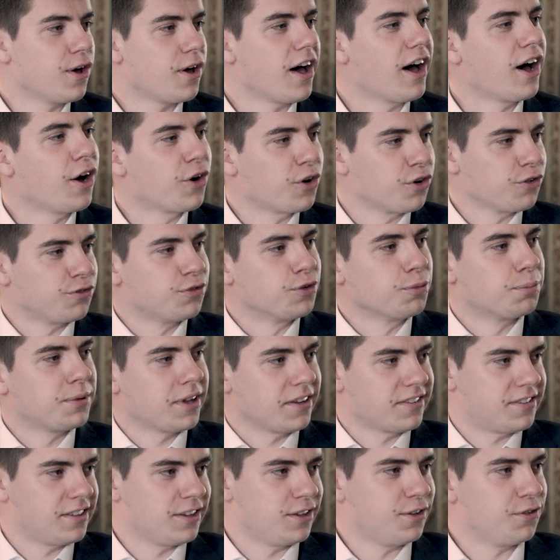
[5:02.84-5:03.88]
out of the
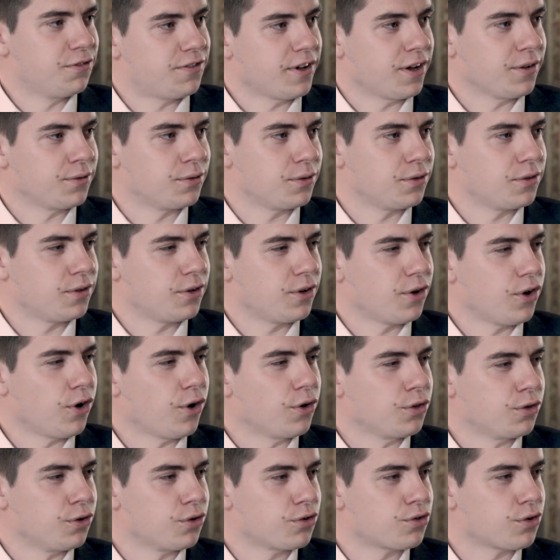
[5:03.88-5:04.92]
plastic you found
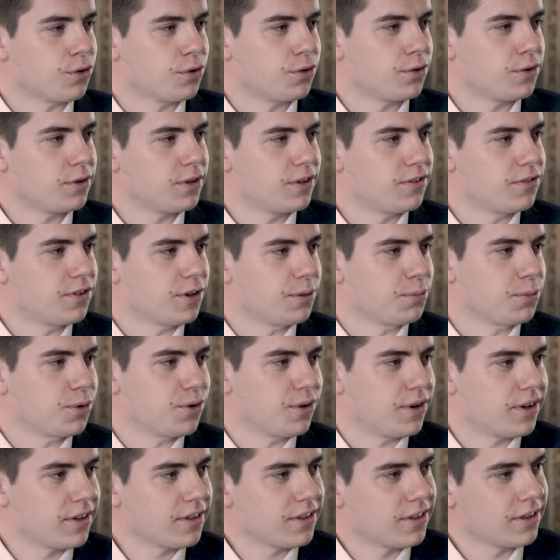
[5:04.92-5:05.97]
on the shore.
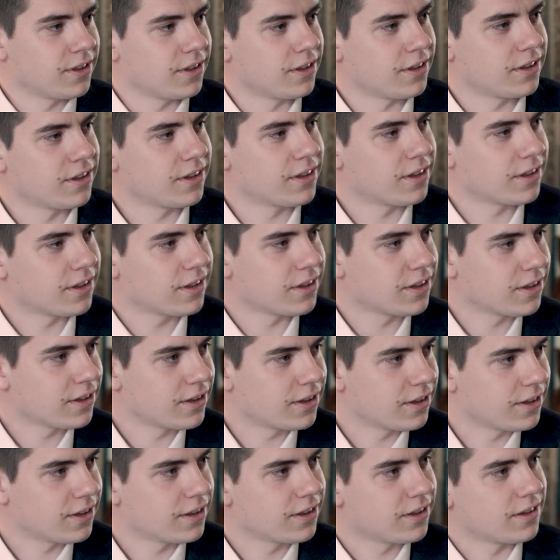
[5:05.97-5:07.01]
Yes, yeah, that's right,
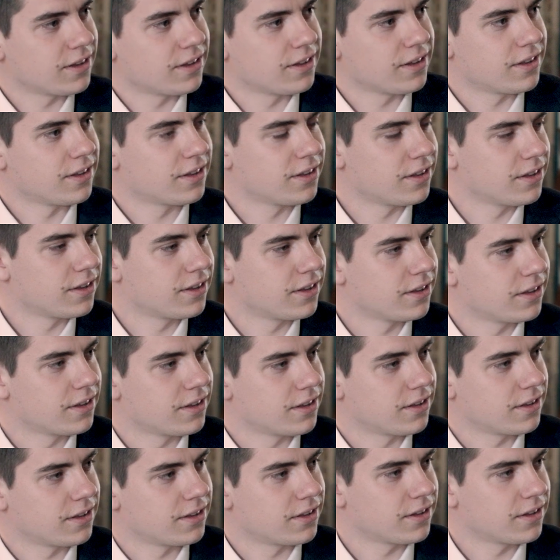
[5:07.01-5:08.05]
yeah. Plastic was